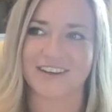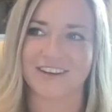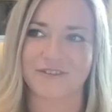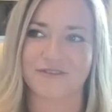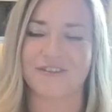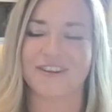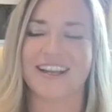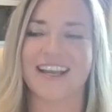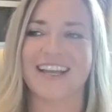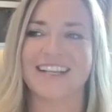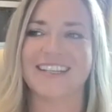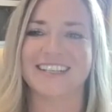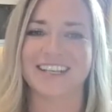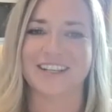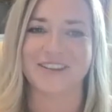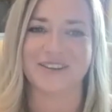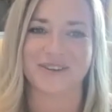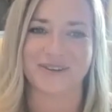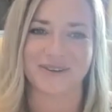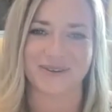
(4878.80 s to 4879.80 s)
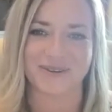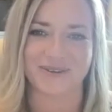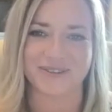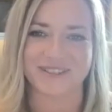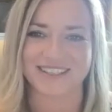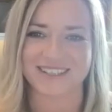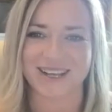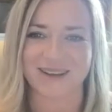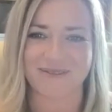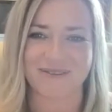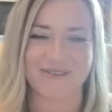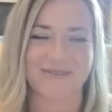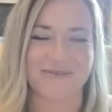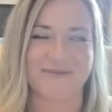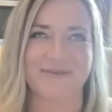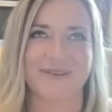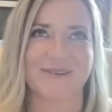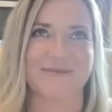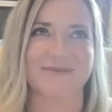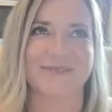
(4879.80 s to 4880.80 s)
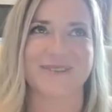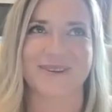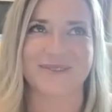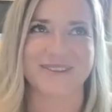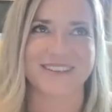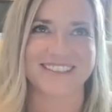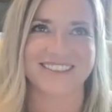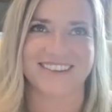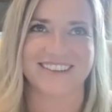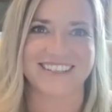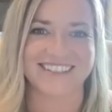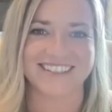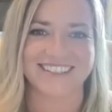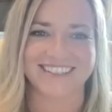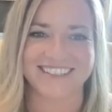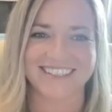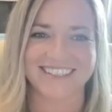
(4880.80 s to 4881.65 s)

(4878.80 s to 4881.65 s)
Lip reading: creating a new course. It's coming through me, and I'm so excited.